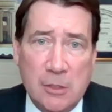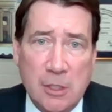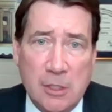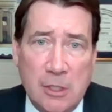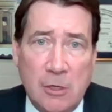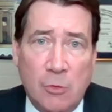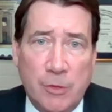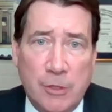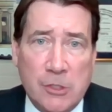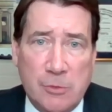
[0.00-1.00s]
to deal with
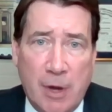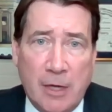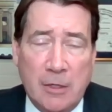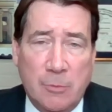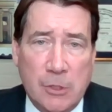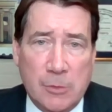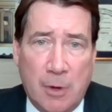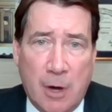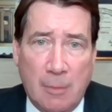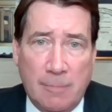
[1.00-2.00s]
this threat and this
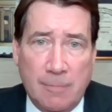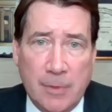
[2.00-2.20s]
problem.